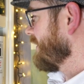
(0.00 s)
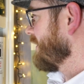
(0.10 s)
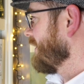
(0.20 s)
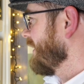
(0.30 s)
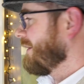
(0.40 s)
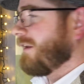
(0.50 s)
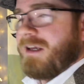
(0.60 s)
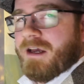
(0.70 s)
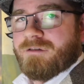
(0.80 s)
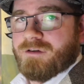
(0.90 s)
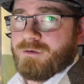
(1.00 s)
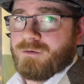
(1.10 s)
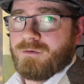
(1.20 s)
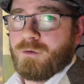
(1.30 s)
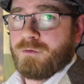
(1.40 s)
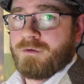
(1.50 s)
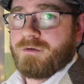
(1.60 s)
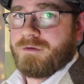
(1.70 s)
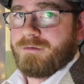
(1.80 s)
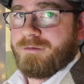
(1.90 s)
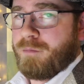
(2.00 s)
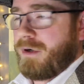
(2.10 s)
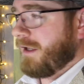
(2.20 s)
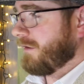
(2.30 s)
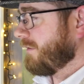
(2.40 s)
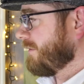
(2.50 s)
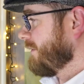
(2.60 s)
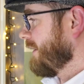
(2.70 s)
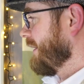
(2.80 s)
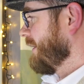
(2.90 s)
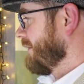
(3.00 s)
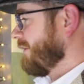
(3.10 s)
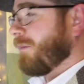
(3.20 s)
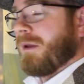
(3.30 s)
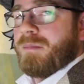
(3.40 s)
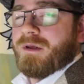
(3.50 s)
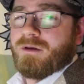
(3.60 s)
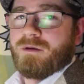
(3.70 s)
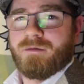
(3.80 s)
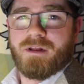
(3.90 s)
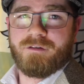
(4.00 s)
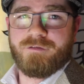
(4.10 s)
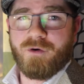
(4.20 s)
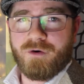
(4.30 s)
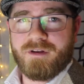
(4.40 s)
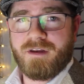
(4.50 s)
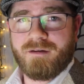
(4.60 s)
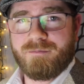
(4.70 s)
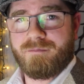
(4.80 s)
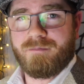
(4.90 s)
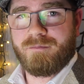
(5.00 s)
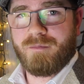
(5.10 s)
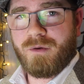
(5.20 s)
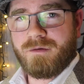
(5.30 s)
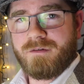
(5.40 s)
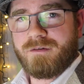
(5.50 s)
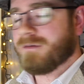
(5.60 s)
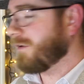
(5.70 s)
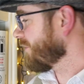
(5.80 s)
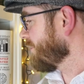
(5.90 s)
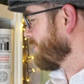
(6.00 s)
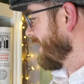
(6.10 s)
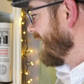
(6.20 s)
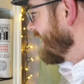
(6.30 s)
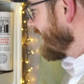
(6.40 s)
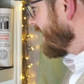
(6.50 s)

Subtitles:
a Diageo owned brand, and there might be like 40 malts or so in it.